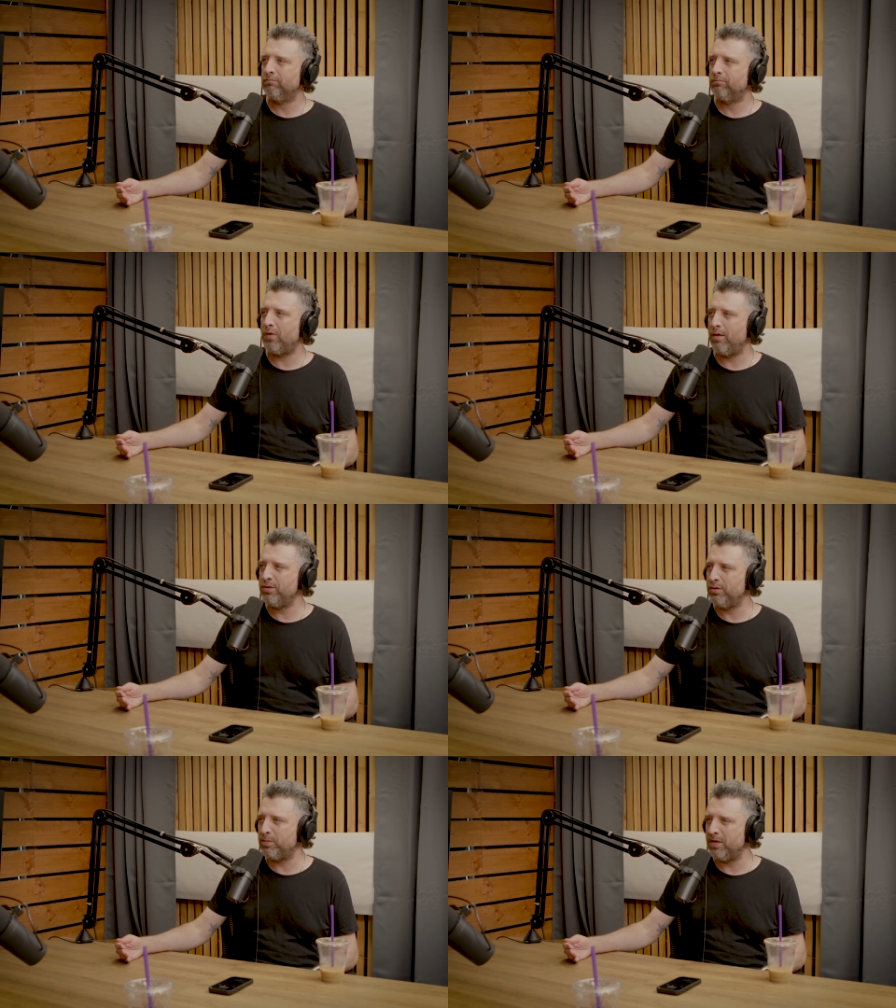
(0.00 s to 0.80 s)
why
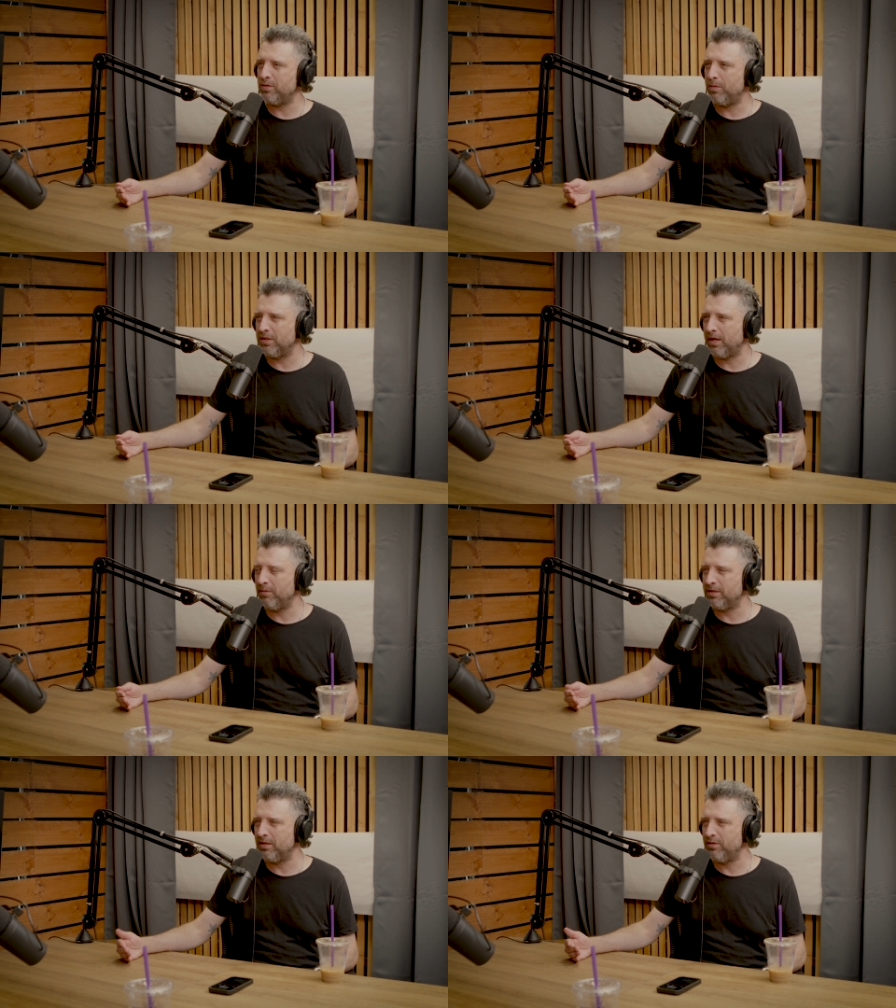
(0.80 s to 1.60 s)
would you spend so much time
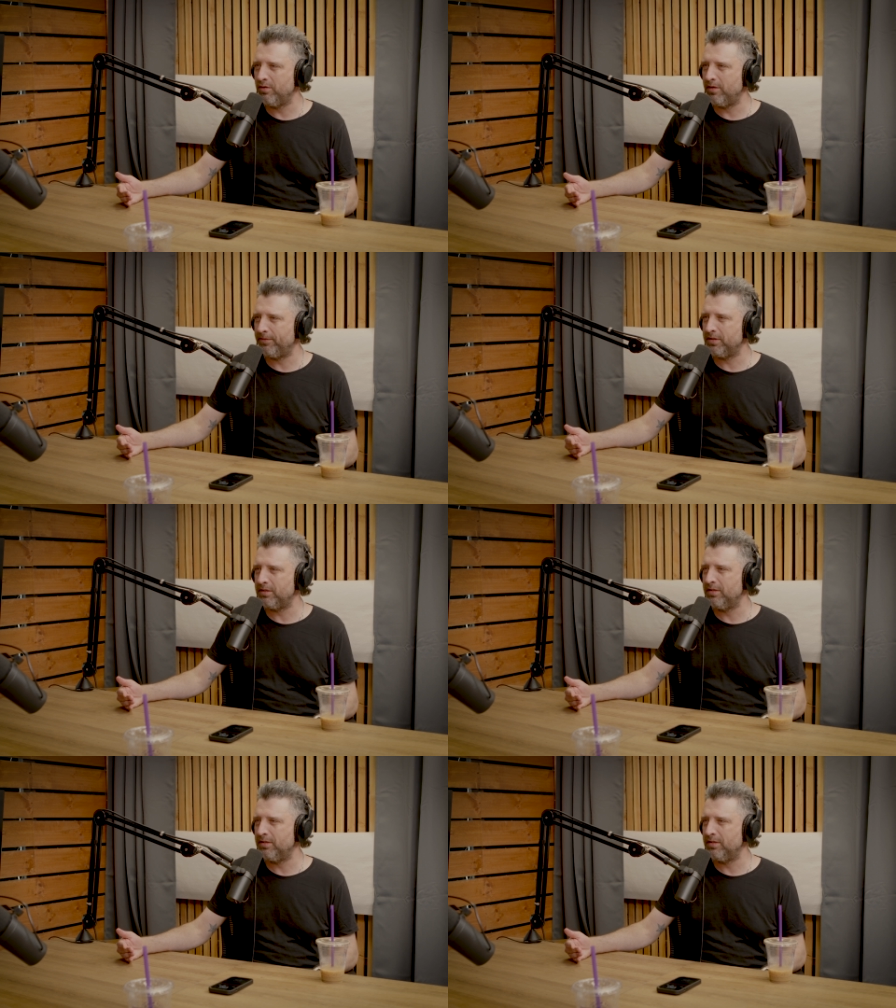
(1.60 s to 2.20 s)
listening to it if it's